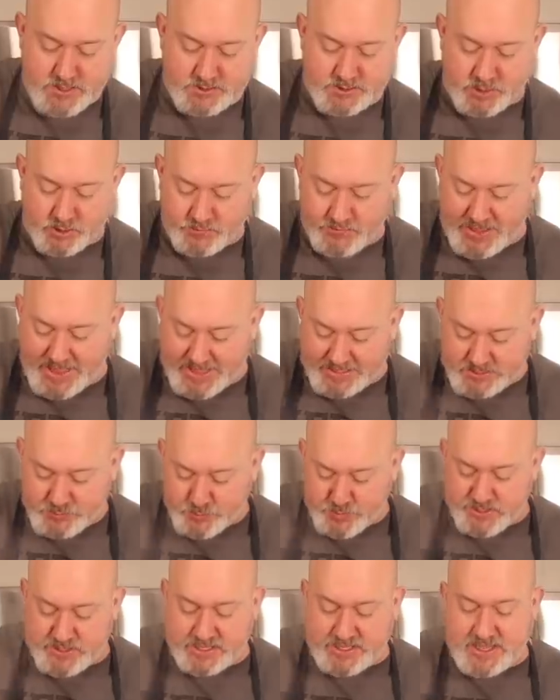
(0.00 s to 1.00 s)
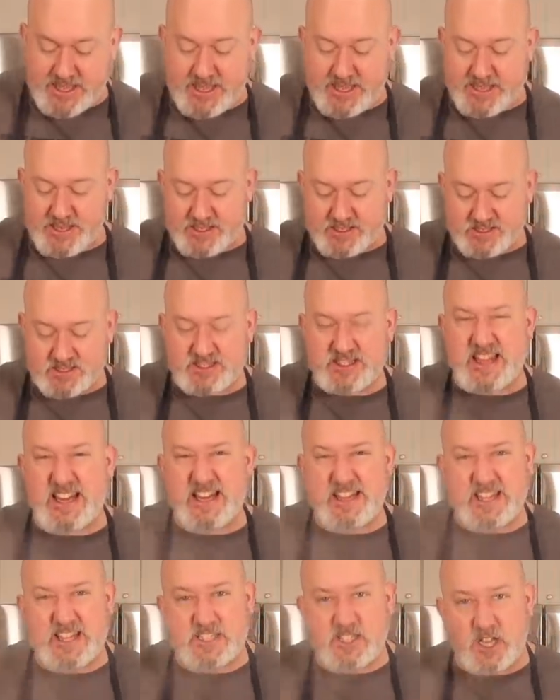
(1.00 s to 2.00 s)
So that's where the key is,
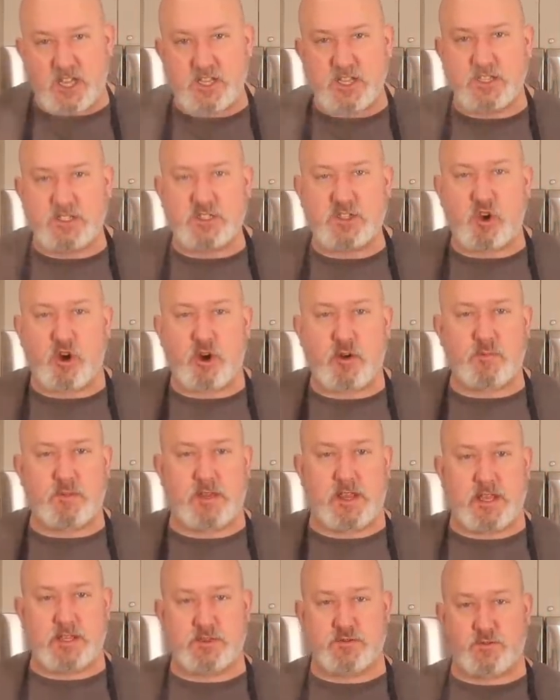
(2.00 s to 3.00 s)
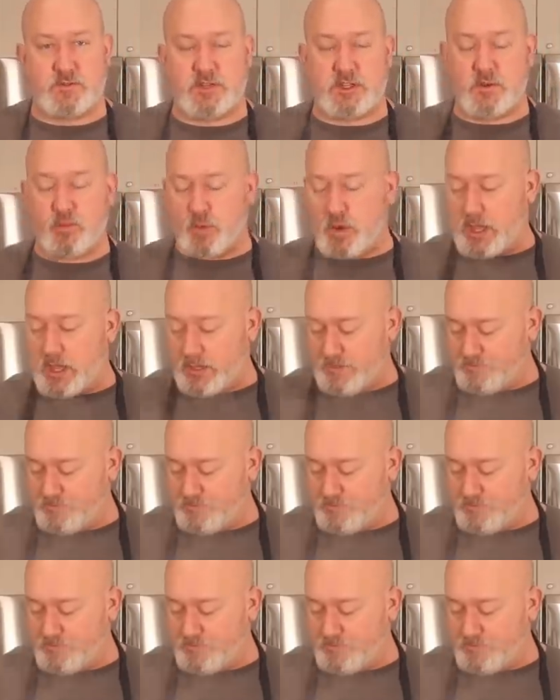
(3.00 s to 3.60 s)
letting these onions caramelize really well.